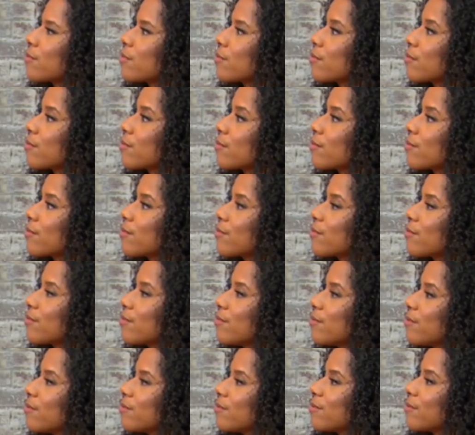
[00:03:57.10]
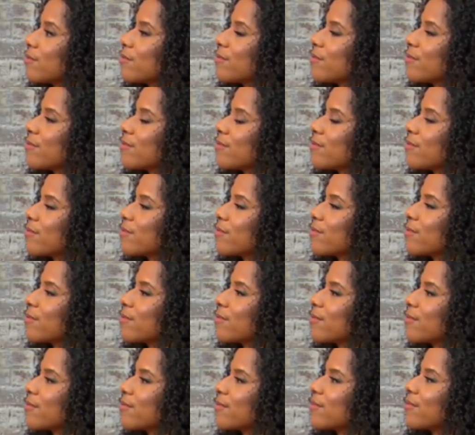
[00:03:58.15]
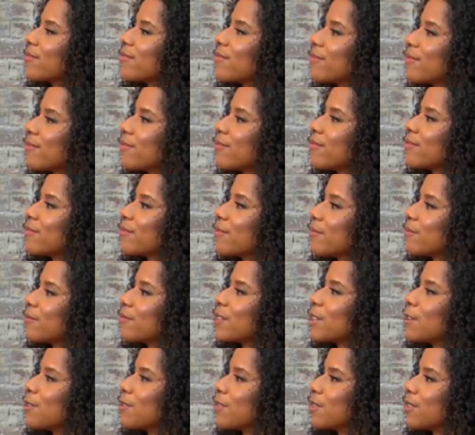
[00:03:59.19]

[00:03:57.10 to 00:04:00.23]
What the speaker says: (silent)